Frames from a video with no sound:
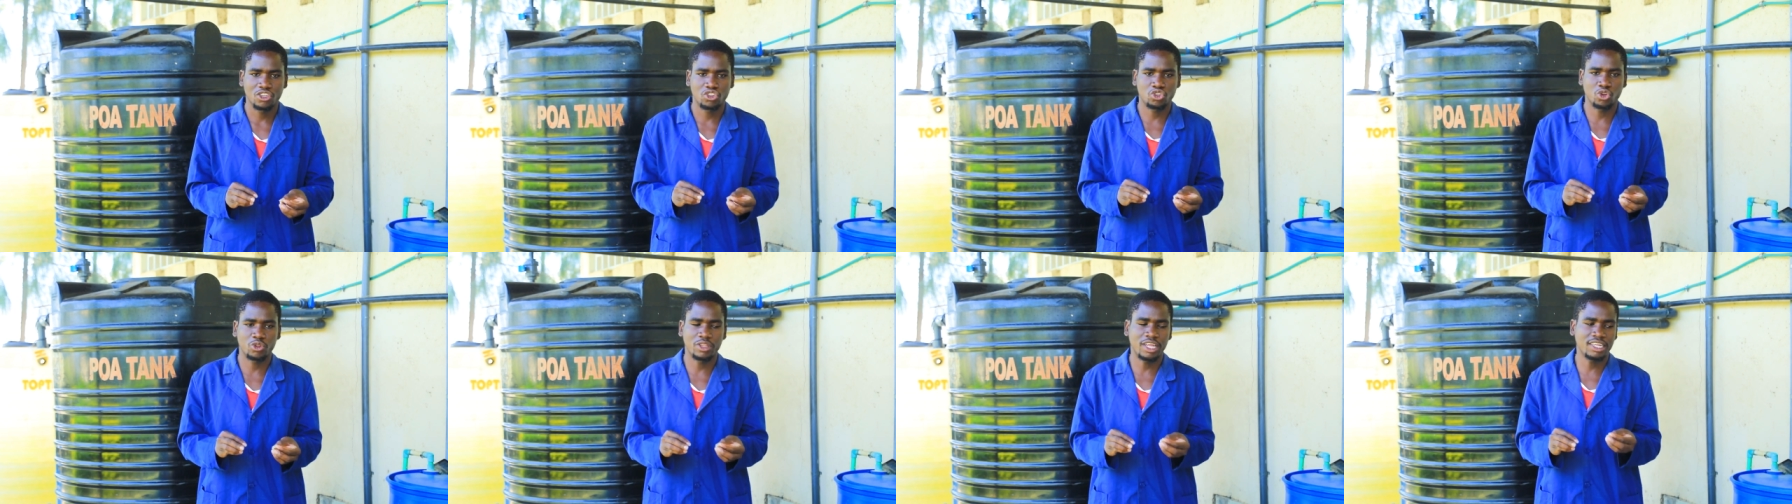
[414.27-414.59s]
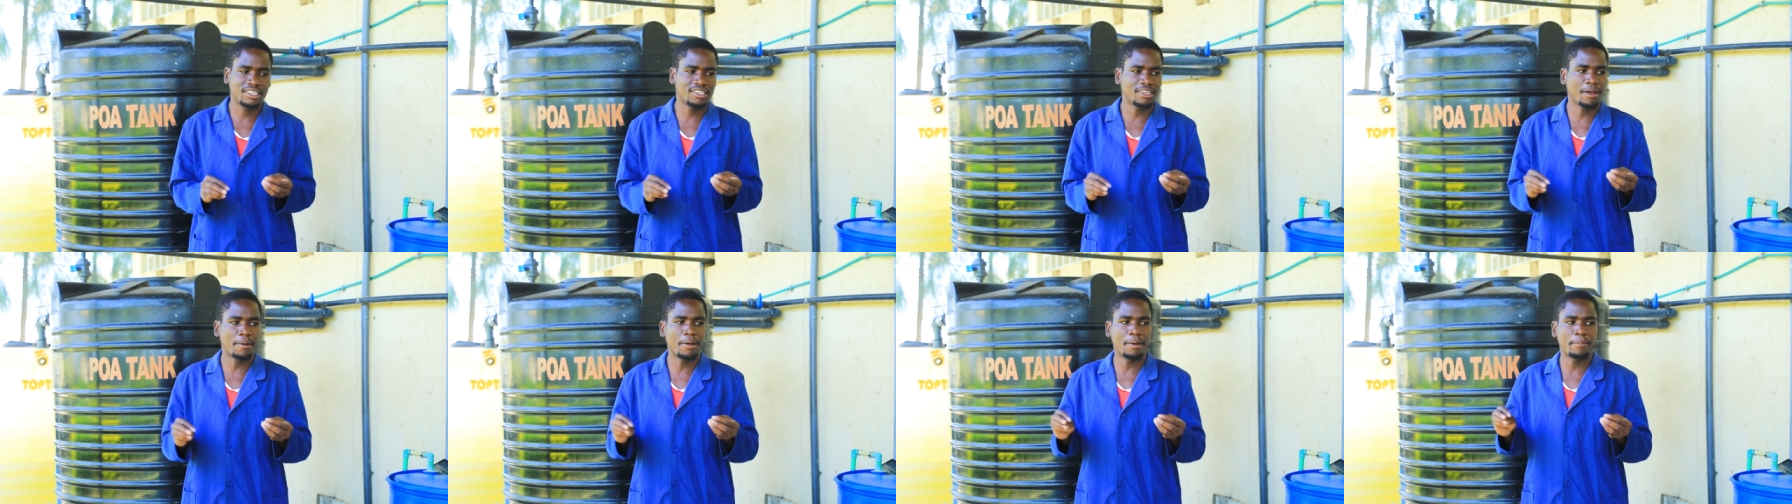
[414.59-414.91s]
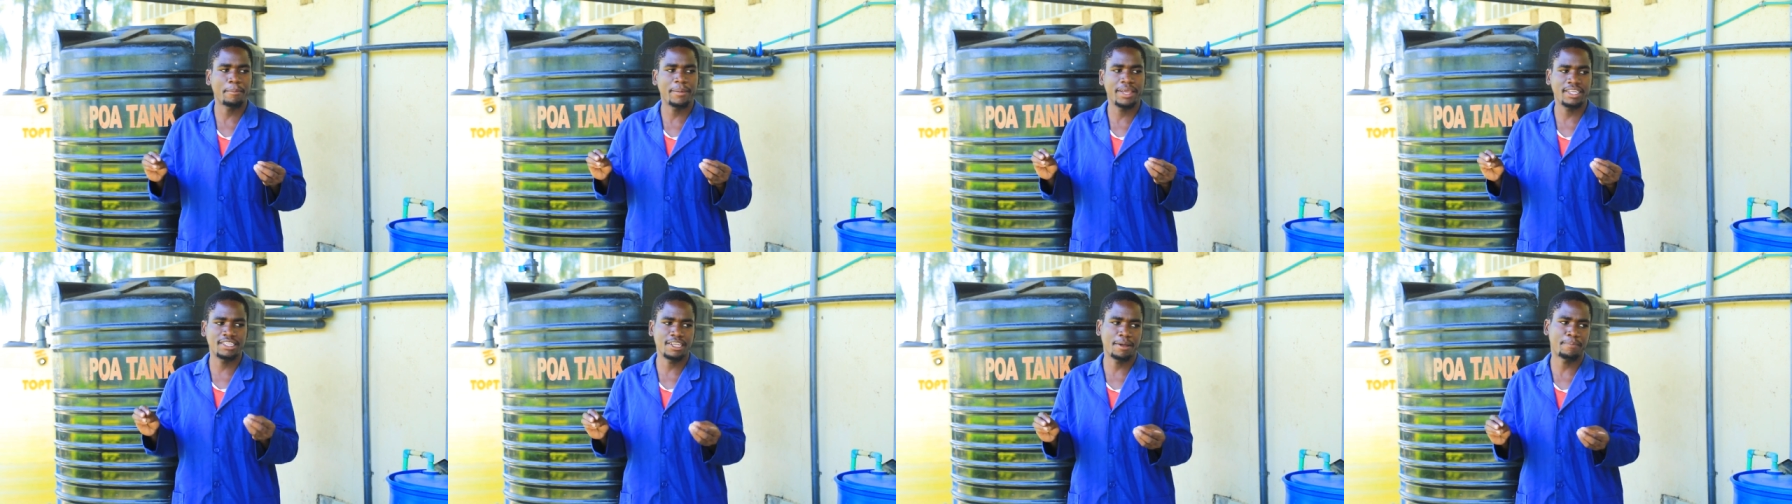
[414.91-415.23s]
So that's
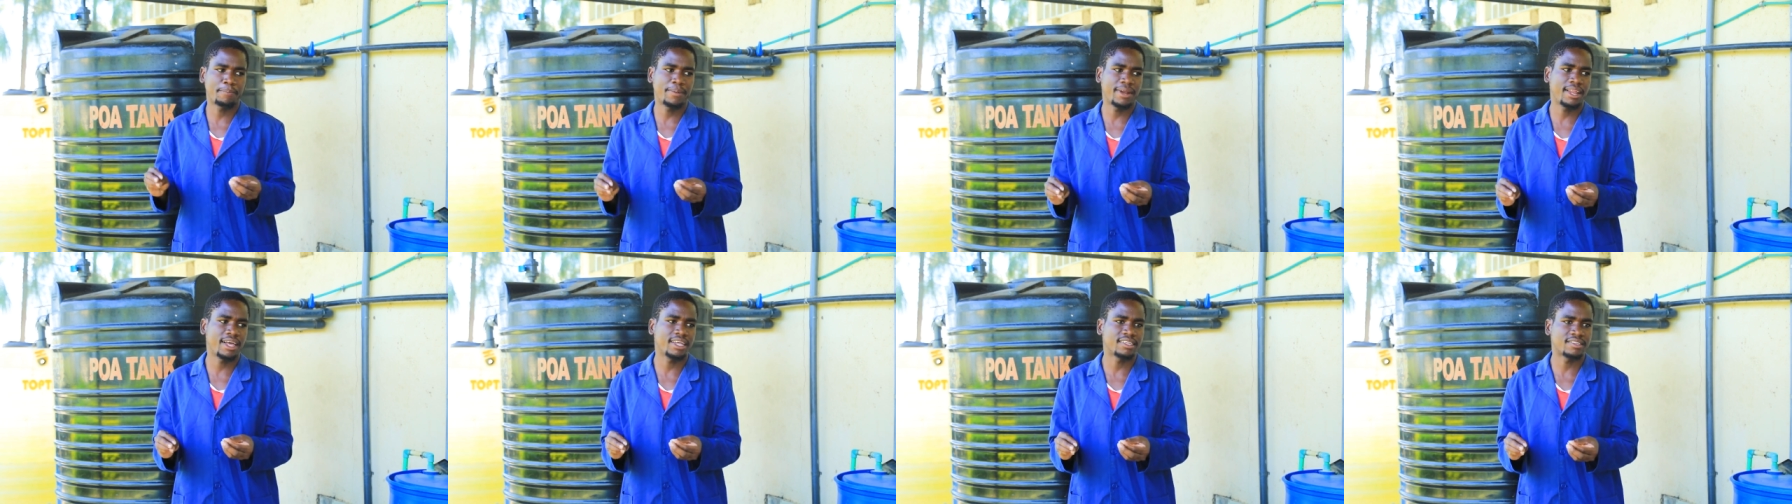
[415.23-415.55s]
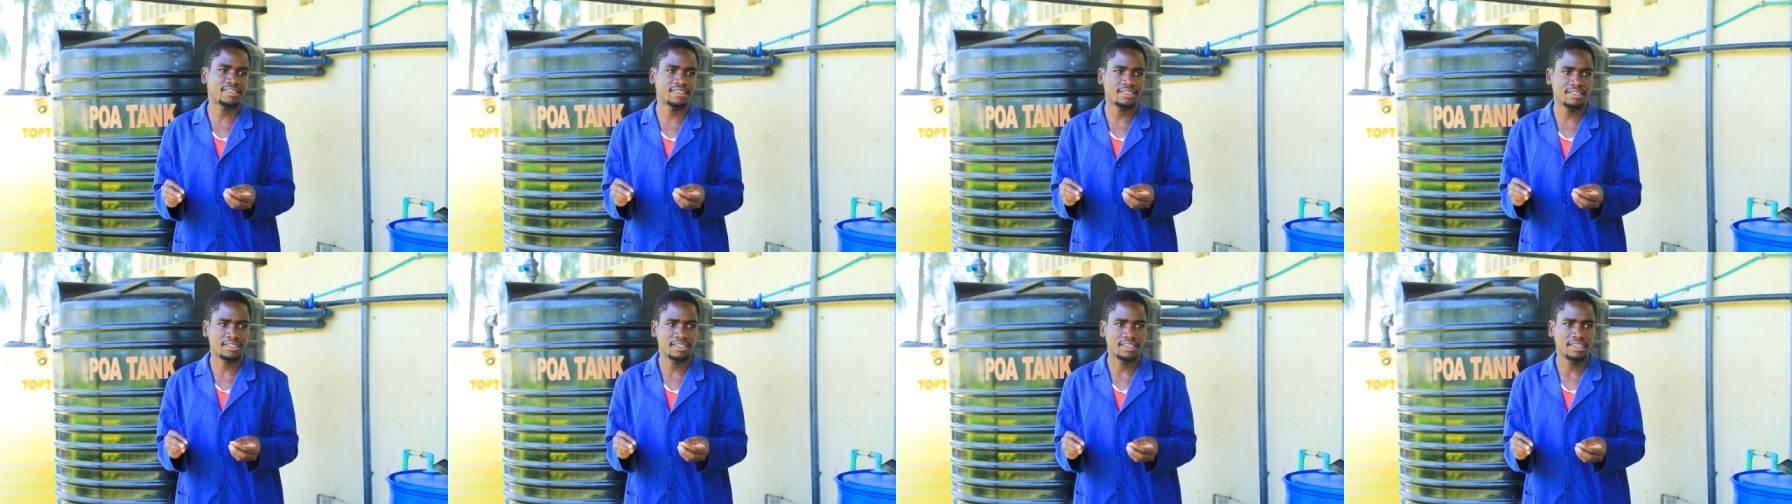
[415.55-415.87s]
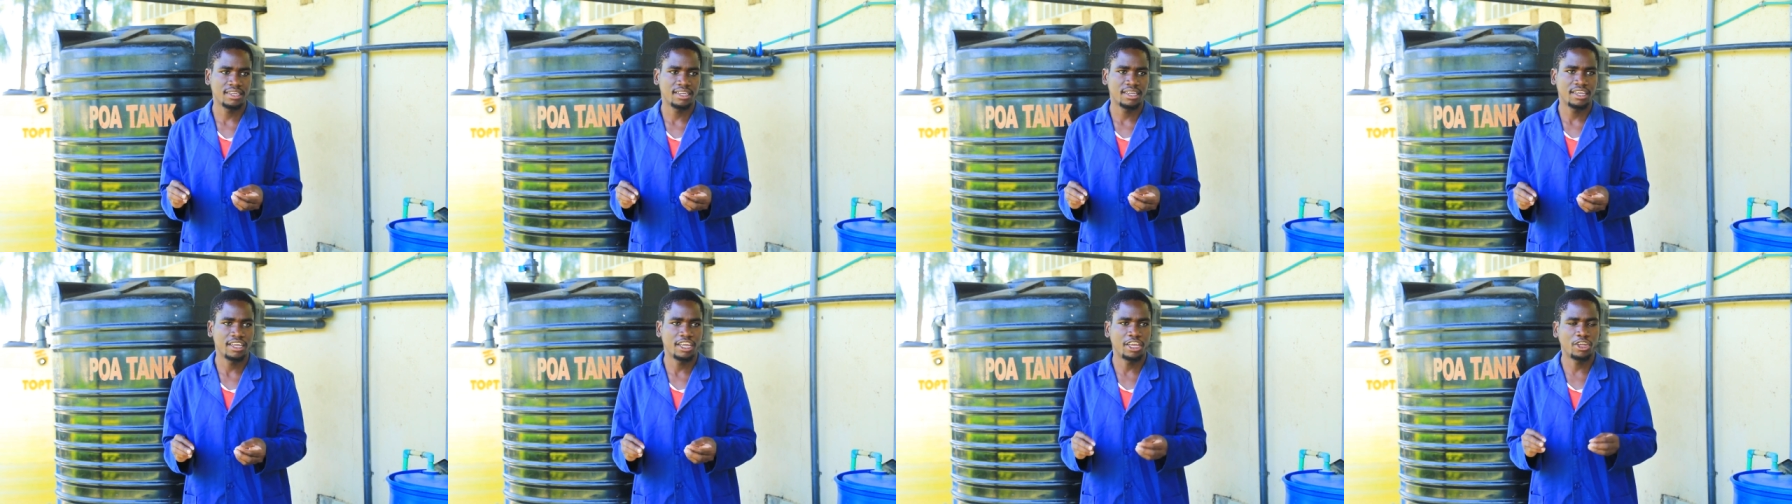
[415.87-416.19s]
our major plus,
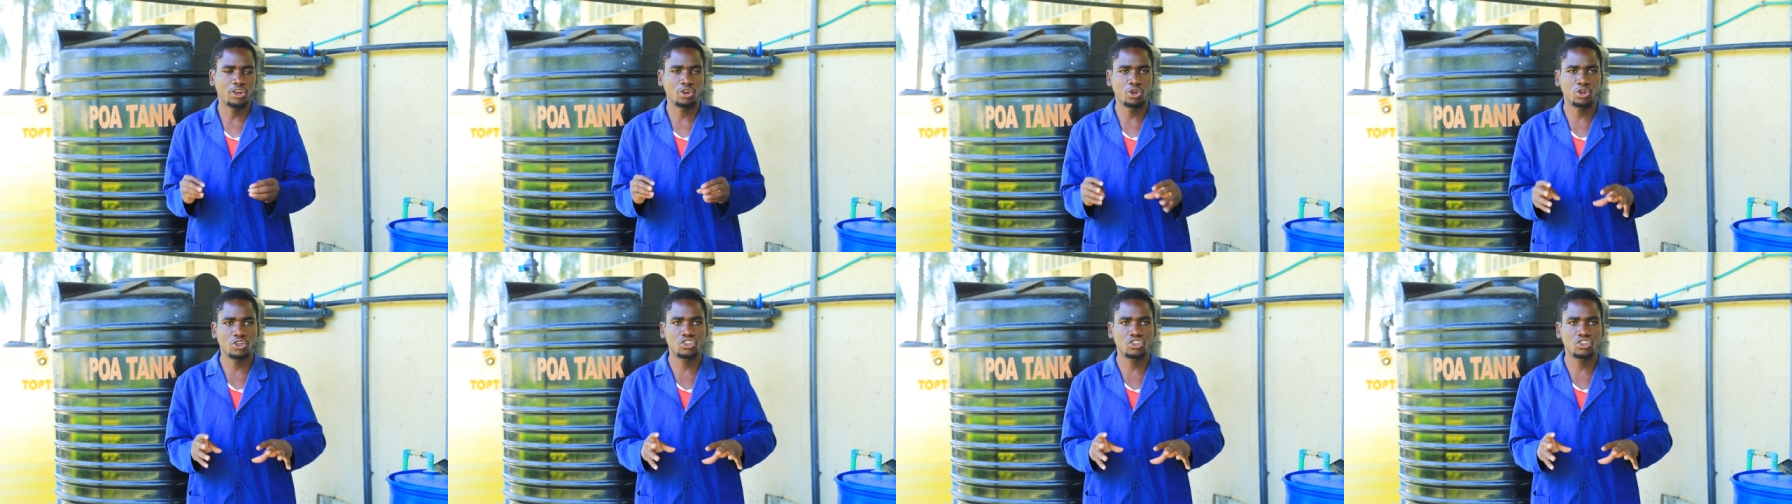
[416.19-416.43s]
and